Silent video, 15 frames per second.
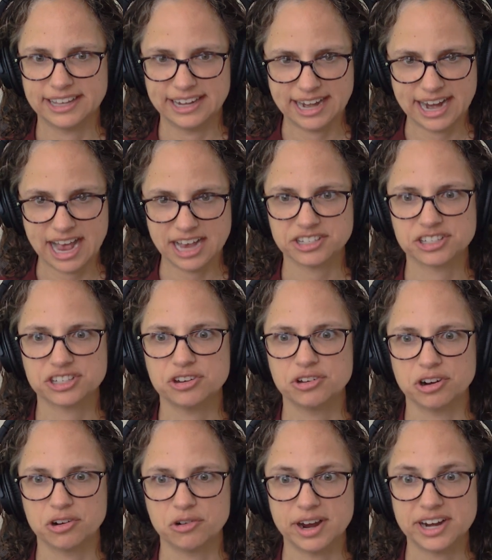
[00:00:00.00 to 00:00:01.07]
Then he asks
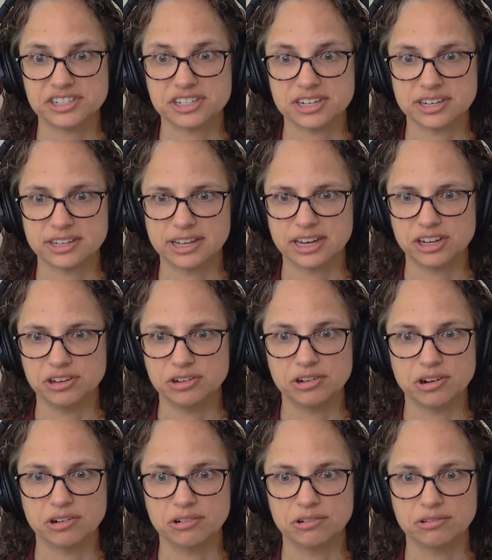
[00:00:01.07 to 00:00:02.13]
you a question that you
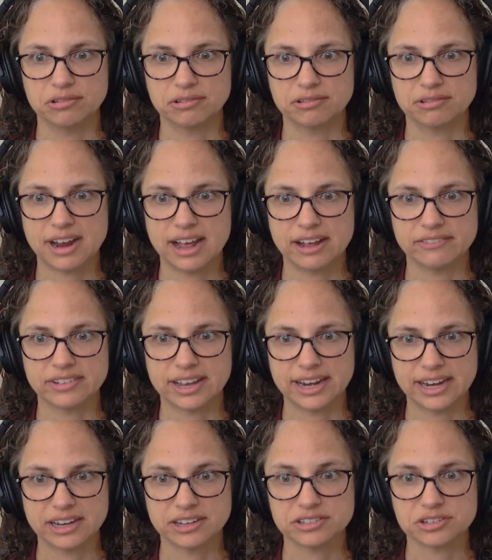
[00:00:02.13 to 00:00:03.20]
don't have the
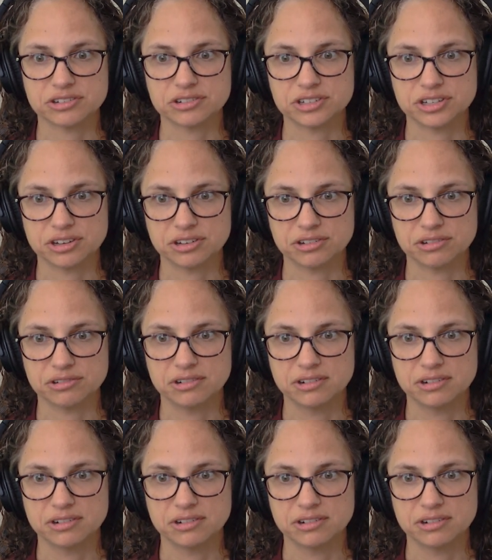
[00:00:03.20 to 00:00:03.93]
answer to.